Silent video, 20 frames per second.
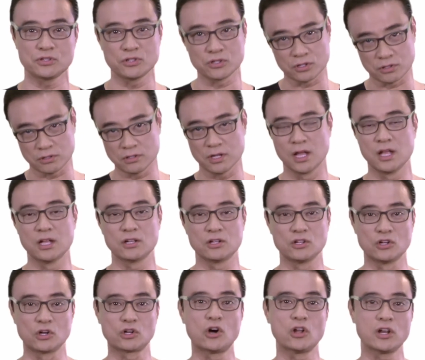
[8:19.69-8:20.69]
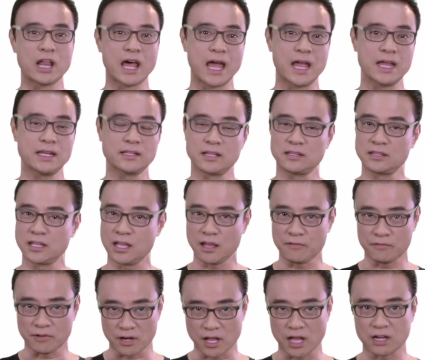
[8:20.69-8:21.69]
You can look online and they have
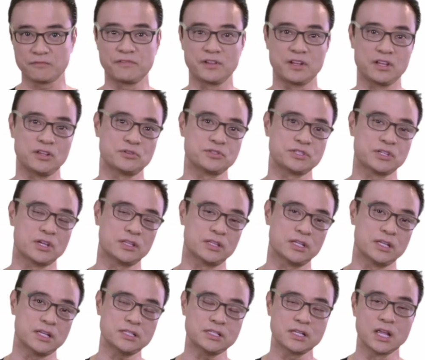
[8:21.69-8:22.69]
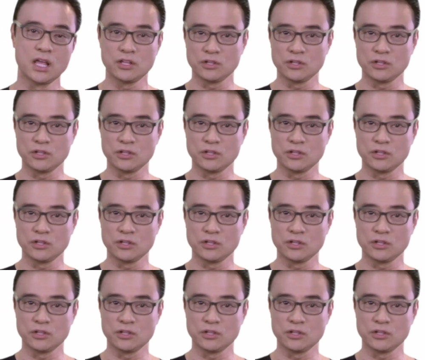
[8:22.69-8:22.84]
a lot of videos on this.